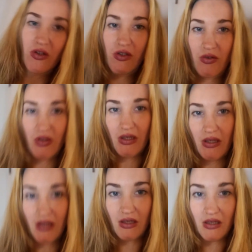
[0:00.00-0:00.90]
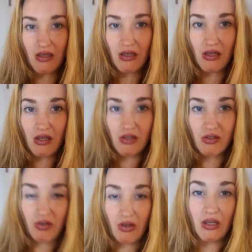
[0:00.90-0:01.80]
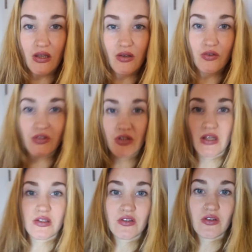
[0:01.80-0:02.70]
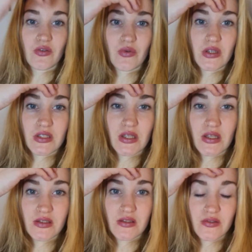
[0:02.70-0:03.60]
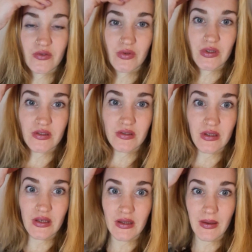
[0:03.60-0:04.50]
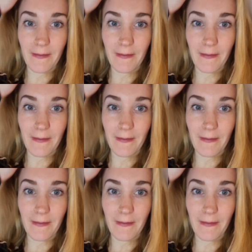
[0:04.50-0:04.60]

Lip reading: Okay, so I cannot change the orientation so easily.